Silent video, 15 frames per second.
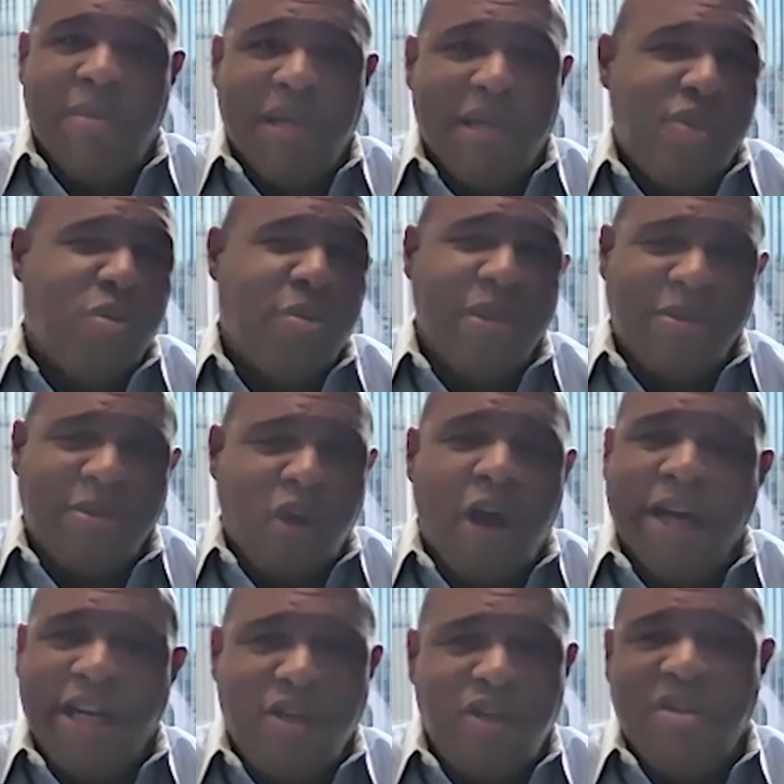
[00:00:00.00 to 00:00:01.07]
because you'll be
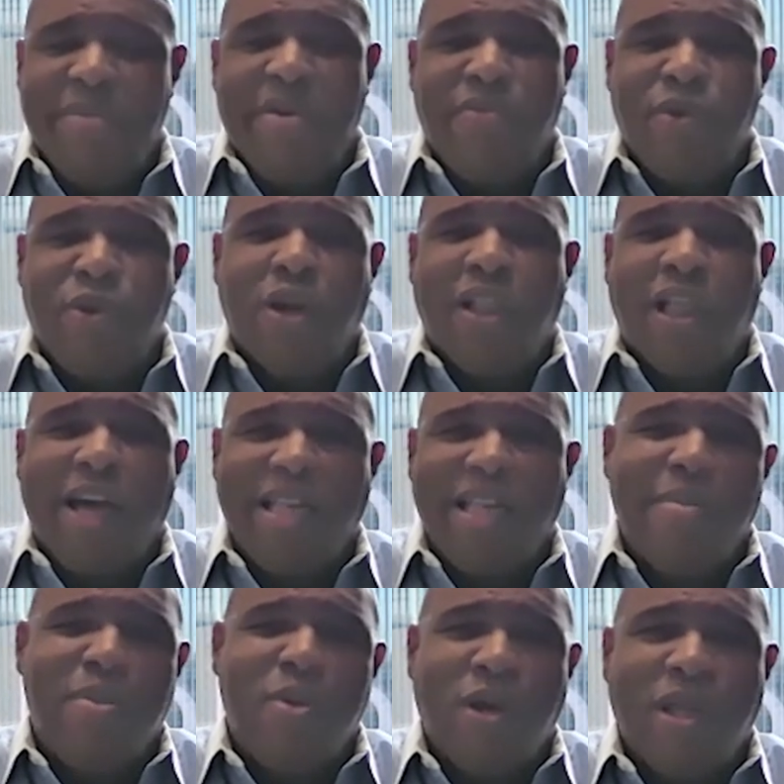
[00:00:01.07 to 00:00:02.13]
talking to them at four o'clock
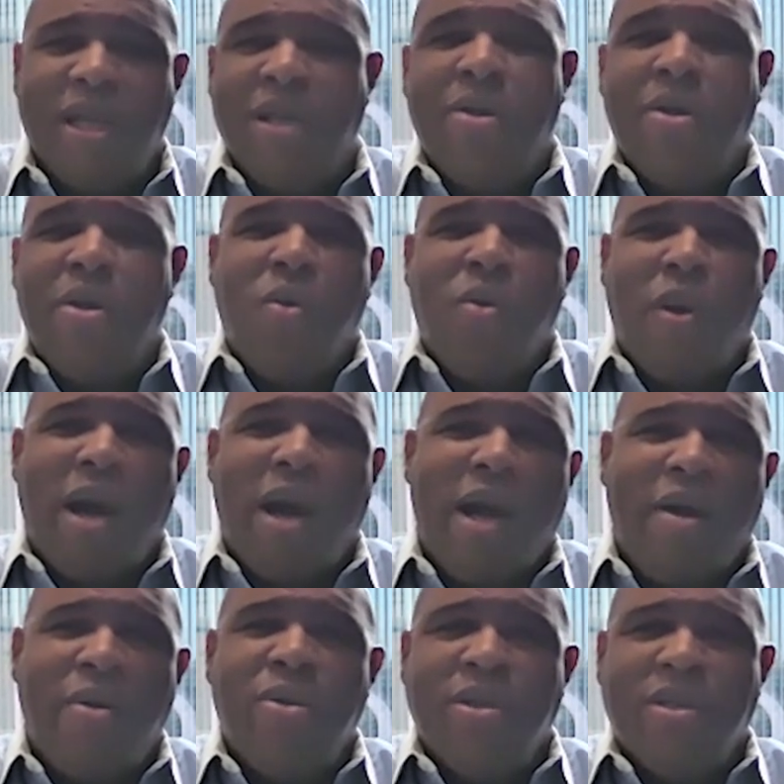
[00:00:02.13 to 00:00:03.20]
in the morning
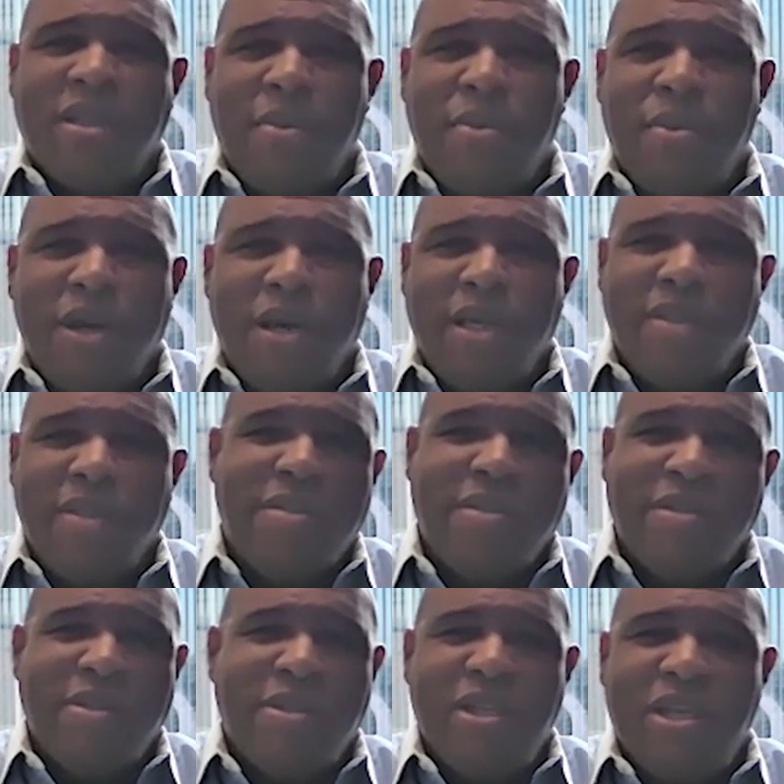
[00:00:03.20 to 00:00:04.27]
while someone
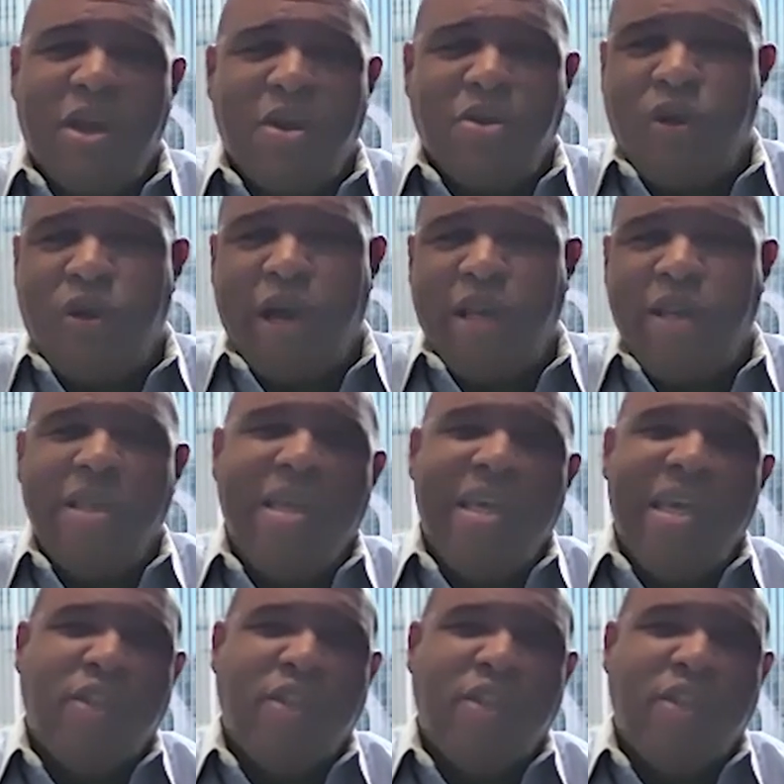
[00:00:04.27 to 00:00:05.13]
is you know, trying.